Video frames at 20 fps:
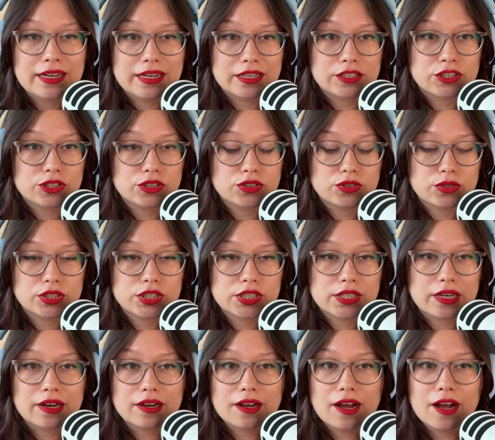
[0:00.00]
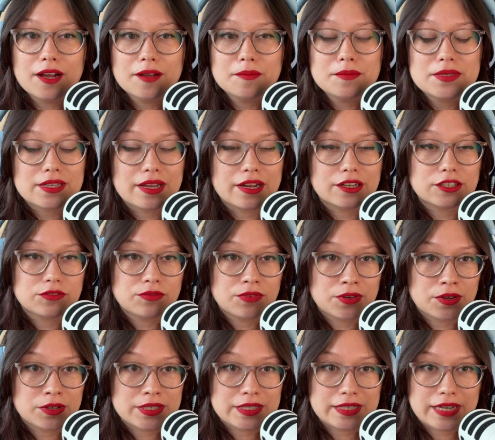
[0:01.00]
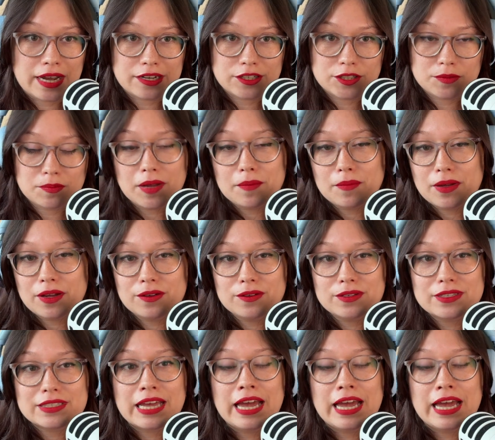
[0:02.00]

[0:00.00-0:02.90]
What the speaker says: angelageorge.com/voice-memos,